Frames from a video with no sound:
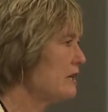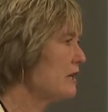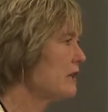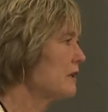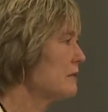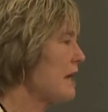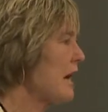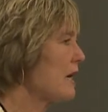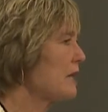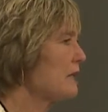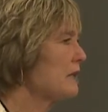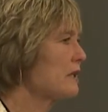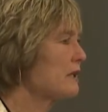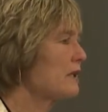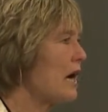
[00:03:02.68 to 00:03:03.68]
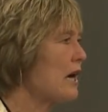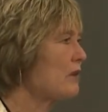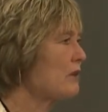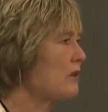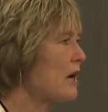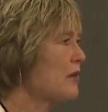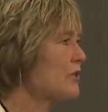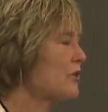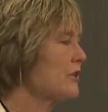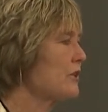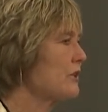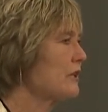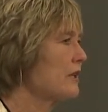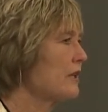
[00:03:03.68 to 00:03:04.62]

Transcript: climatic, hydrologic,